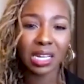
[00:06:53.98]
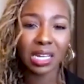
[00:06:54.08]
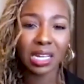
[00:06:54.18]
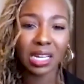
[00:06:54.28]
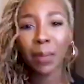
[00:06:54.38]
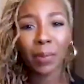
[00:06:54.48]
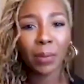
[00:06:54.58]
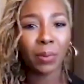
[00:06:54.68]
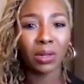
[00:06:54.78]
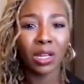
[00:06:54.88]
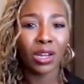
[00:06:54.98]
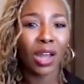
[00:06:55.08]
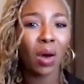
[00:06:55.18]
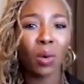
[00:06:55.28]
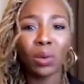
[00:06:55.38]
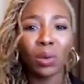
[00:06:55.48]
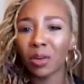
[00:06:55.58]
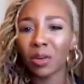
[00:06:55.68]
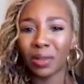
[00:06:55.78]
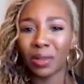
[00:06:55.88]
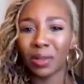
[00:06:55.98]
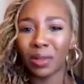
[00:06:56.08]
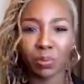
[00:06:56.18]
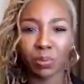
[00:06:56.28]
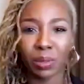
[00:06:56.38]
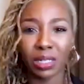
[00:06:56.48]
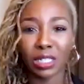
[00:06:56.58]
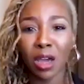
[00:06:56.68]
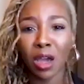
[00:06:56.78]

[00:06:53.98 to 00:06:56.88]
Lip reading: Black people not only are being killed at the hands of police,